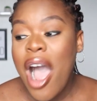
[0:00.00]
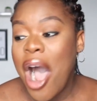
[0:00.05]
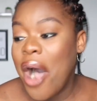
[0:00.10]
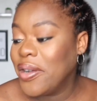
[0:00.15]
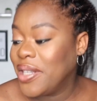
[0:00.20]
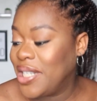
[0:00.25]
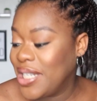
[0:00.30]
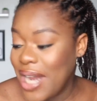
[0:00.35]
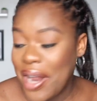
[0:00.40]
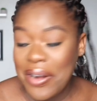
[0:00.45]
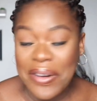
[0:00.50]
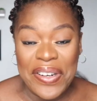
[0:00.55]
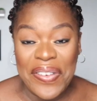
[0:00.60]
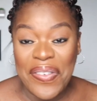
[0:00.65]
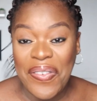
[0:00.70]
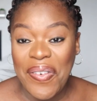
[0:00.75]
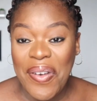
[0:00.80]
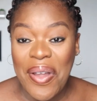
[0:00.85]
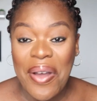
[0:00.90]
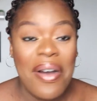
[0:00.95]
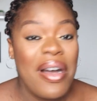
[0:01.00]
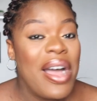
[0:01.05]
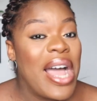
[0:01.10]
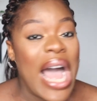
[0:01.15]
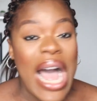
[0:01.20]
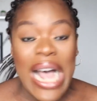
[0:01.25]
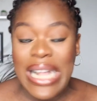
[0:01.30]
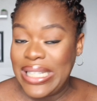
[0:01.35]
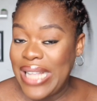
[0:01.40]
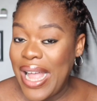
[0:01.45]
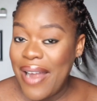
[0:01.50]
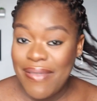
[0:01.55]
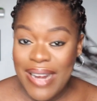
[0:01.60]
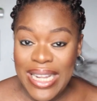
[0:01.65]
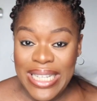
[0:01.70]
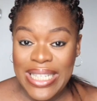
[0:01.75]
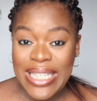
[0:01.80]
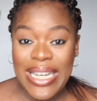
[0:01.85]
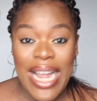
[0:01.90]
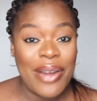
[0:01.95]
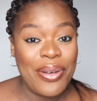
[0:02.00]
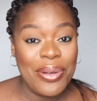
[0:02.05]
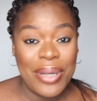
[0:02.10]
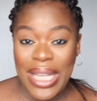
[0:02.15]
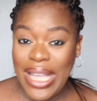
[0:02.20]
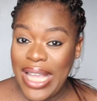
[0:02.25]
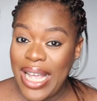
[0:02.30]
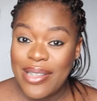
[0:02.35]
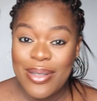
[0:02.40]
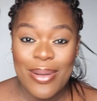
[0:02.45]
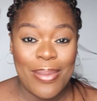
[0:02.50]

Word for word: I'll sit down on the floor and start resting. I don't care.